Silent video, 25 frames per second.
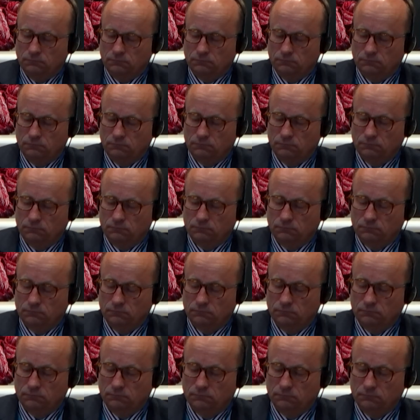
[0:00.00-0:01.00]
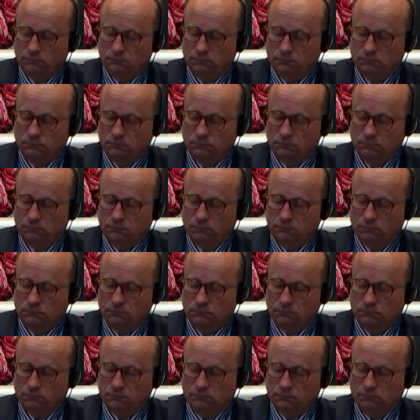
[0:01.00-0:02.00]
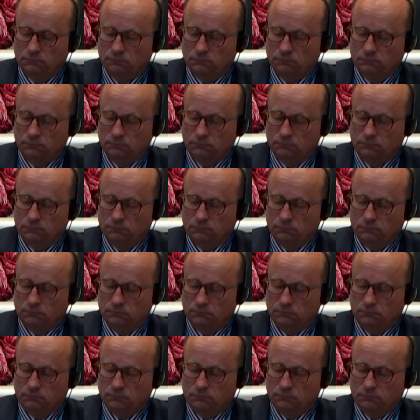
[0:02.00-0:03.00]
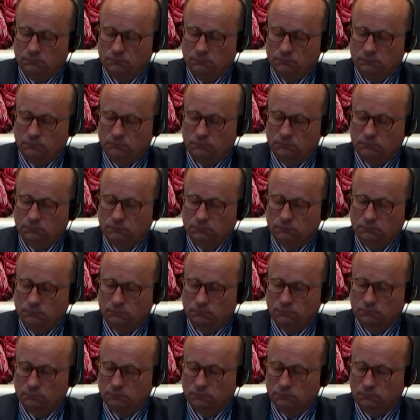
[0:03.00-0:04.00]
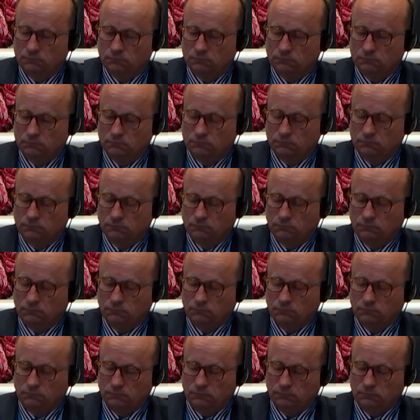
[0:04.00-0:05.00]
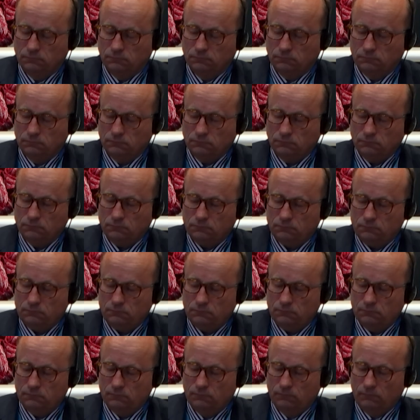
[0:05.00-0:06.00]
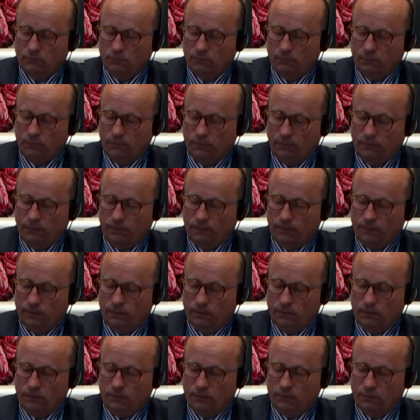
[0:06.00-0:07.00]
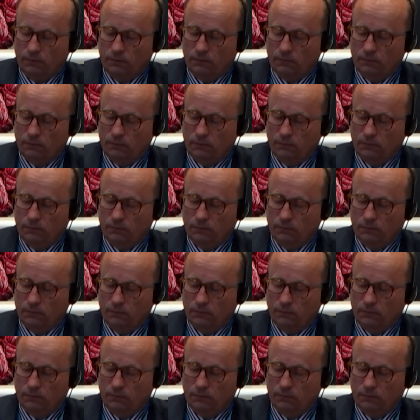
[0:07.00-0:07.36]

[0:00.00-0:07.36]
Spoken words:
The person shown says nothing.